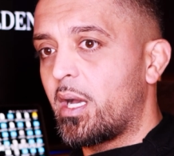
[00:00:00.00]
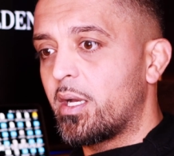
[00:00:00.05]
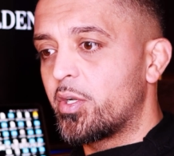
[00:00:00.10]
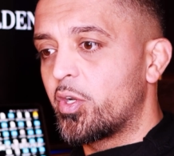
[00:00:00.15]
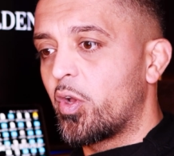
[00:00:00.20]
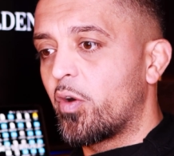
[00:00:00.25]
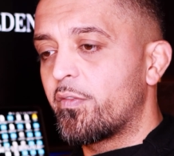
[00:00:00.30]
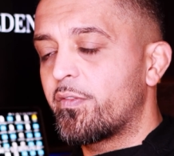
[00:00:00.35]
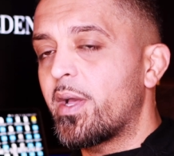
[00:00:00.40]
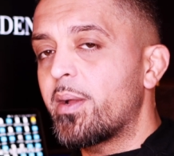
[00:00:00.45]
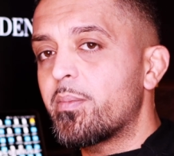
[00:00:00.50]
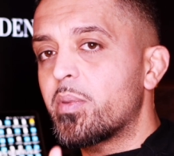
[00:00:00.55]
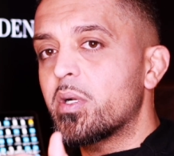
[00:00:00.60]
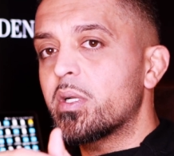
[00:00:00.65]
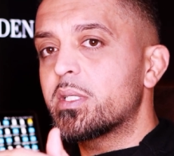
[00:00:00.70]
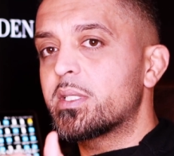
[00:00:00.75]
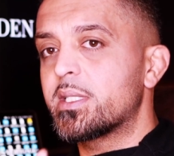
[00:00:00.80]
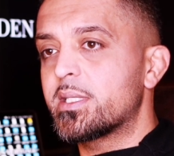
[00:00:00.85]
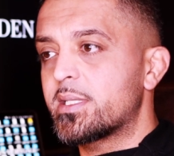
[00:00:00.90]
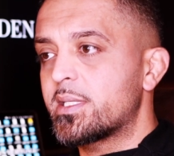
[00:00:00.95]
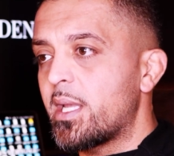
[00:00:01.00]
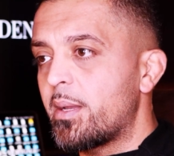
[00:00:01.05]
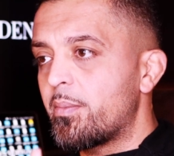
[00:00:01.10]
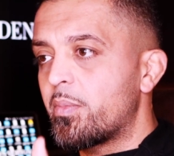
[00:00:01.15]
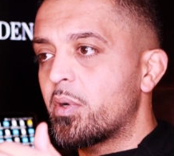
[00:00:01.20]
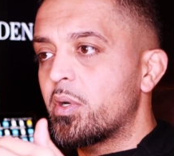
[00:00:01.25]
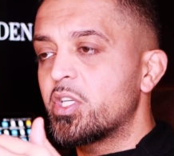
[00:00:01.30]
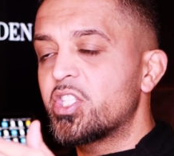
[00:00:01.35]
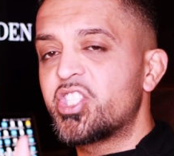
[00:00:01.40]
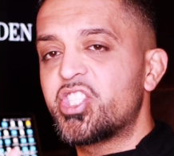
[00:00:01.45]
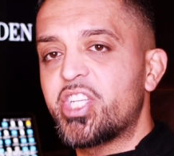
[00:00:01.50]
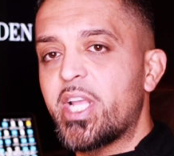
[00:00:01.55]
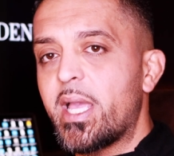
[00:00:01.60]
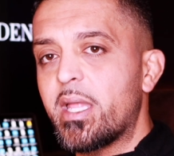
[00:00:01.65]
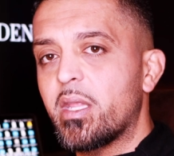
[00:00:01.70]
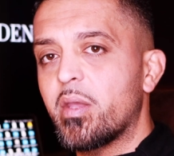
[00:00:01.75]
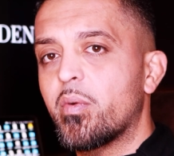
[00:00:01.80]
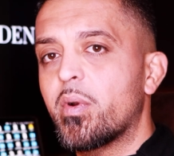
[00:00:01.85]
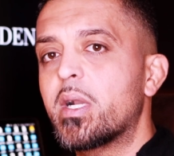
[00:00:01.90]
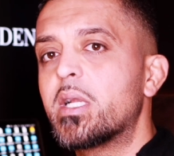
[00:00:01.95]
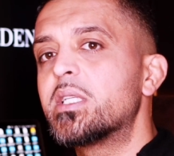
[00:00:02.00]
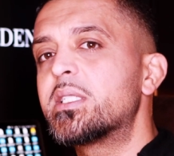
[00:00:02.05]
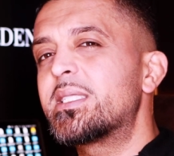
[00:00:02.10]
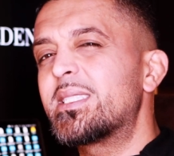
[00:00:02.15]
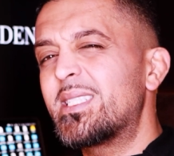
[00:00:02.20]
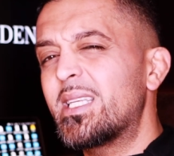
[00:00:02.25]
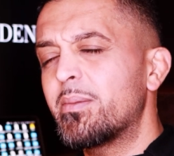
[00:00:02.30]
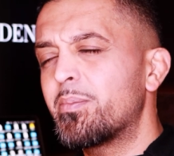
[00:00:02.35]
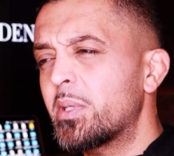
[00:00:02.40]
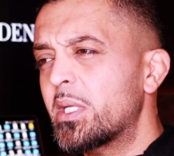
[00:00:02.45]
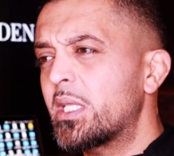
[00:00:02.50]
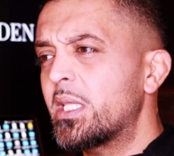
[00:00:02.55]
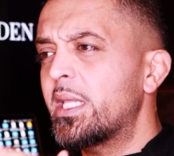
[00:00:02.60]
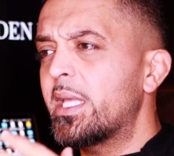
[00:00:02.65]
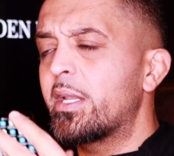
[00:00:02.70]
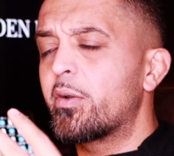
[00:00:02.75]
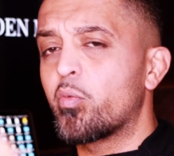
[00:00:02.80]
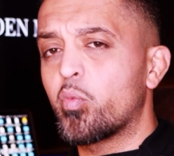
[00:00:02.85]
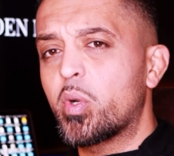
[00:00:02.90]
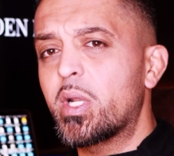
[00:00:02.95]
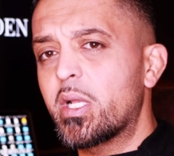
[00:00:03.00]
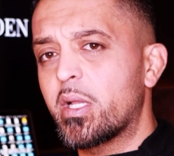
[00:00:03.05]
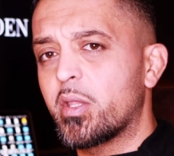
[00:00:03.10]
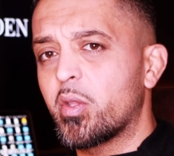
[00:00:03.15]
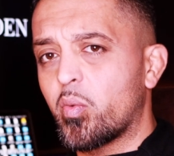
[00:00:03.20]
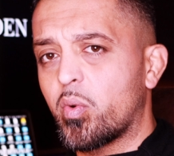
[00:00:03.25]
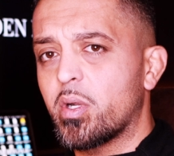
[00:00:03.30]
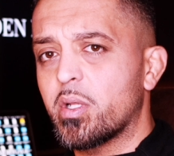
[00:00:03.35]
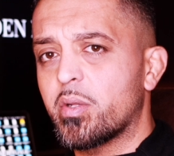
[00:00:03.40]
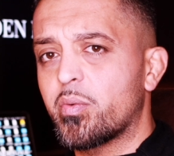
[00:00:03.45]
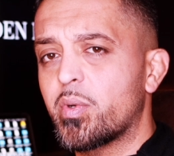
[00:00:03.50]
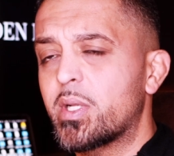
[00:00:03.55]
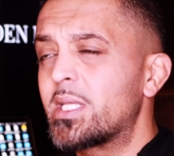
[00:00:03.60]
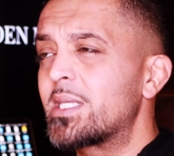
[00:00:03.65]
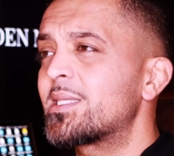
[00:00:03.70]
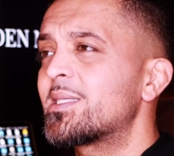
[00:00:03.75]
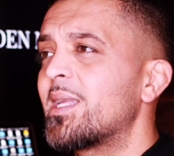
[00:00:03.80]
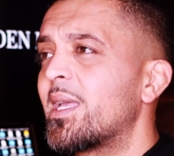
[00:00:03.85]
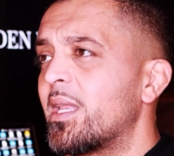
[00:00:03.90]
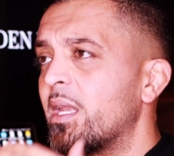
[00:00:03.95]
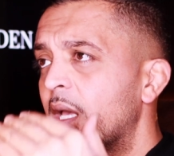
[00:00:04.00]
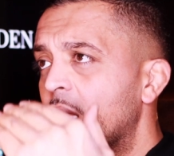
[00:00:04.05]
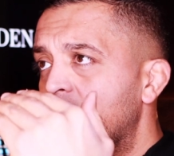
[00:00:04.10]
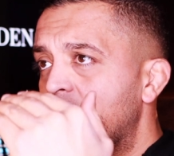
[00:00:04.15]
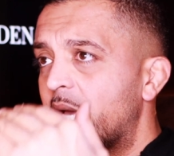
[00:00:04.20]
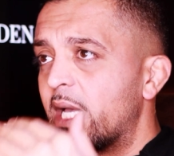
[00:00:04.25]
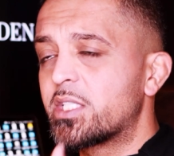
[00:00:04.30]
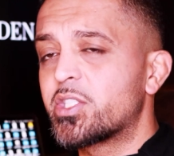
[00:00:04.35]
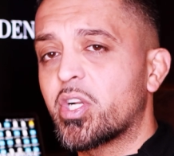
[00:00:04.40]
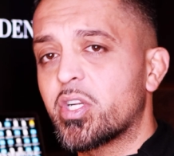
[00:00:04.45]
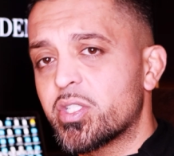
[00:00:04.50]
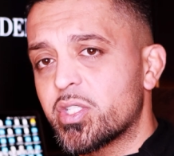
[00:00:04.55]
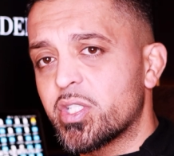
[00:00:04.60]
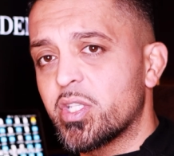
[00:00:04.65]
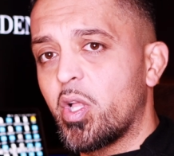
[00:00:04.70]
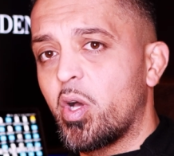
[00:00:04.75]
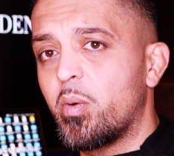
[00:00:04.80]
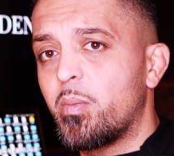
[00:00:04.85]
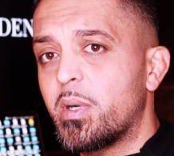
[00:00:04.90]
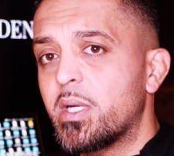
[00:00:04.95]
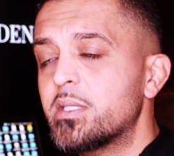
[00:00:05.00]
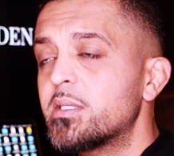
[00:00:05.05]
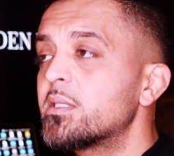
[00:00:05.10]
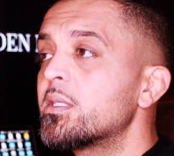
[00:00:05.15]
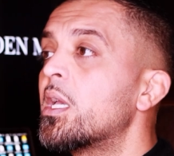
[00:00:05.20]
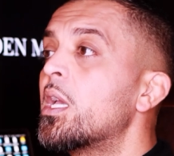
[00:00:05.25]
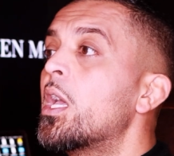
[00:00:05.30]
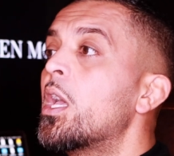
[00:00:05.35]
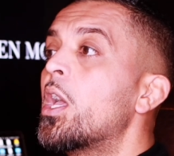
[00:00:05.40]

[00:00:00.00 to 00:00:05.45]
November, December, January is typically, in the world of real estate, it's our slow months.